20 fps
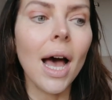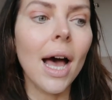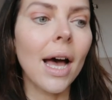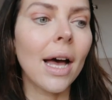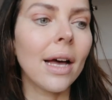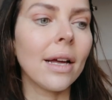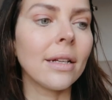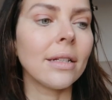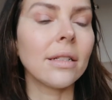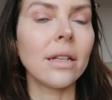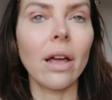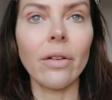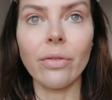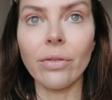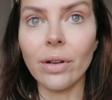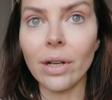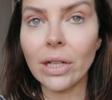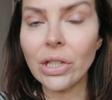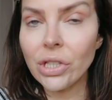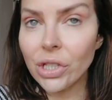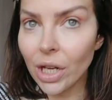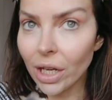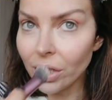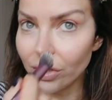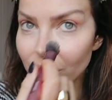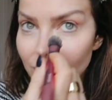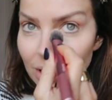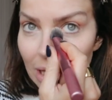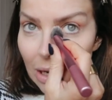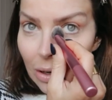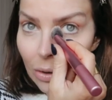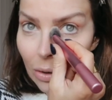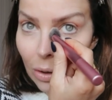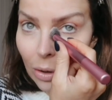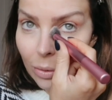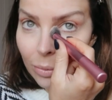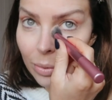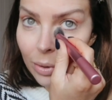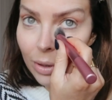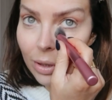and I've really changed that
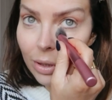up.